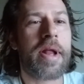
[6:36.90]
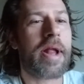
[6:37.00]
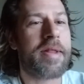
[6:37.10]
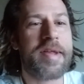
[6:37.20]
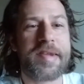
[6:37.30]

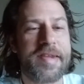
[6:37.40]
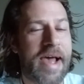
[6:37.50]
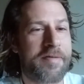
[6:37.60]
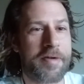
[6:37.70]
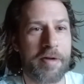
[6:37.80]
this is
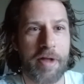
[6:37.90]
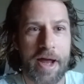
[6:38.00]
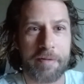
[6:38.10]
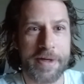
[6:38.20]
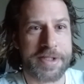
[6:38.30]
after a
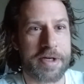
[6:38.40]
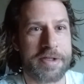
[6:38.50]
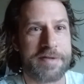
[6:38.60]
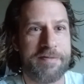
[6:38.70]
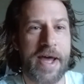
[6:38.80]
lot of
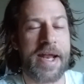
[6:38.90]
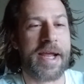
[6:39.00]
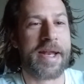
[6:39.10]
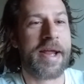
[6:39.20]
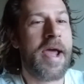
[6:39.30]
research and
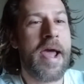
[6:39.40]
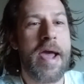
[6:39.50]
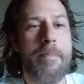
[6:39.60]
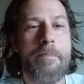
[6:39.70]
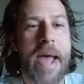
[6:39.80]
vetting and
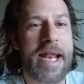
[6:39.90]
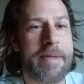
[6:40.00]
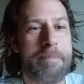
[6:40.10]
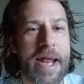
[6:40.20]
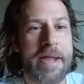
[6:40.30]
many,
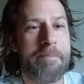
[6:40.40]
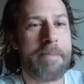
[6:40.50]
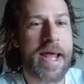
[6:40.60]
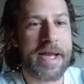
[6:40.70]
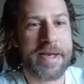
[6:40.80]
many,
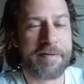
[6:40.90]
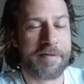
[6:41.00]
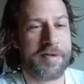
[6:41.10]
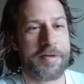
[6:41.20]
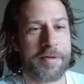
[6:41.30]
many
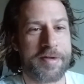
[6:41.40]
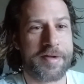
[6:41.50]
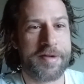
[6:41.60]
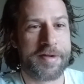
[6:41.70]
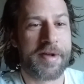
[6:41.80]
different
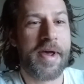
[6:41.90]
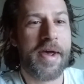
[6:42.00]
sources